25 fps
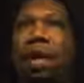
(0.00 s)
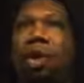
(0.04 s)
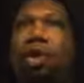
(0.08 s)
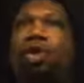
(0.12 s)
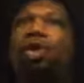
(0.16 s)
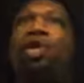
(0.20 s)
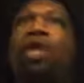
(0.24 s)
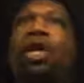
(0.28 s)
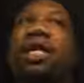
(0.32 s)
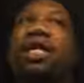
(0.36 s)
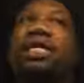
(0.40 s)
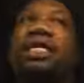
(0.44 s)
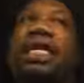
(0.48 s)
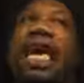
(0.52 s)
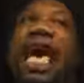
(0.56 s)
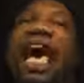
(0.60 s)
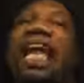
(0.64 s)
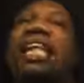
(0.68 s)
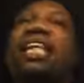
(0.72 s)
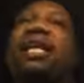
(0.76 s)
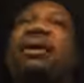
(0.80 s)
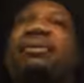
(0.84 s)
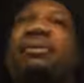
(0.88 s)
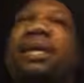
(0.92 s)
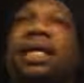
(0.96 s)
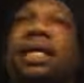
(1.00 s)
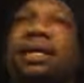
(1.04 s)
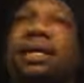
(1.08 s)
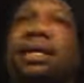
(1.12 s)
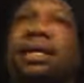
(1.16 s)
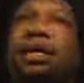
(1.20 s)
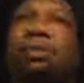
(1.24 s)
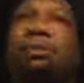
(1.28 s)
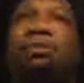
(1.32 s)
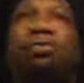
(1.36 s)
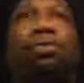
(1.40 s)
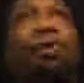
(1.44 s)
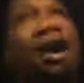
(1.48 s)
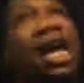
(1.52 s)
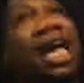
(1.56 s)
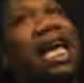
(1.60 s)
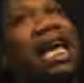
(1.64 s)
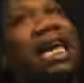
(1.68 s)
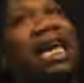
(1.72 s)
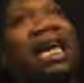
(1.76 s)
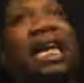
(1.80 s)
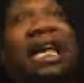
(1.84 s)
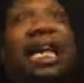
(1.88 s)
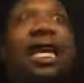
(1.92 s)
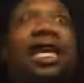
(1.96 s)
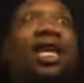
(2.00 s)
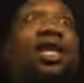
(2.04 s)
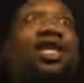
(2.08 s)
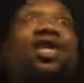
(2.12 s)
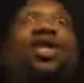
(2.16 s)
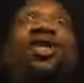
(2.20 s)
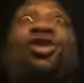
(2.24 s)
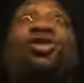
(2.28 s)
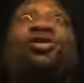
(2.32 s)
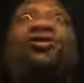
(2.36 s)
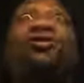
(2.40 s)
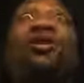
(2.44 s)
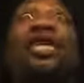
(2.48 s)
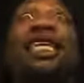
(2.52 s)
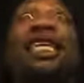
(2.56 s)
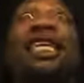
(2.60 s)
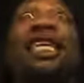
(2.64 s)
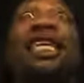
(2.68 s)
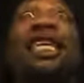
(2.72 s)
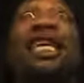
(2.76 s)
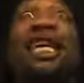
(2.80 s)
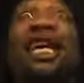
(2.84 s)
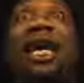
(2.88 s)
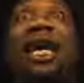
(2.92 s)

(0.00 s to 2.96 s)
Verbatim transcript: toward its elements, breaking in the street,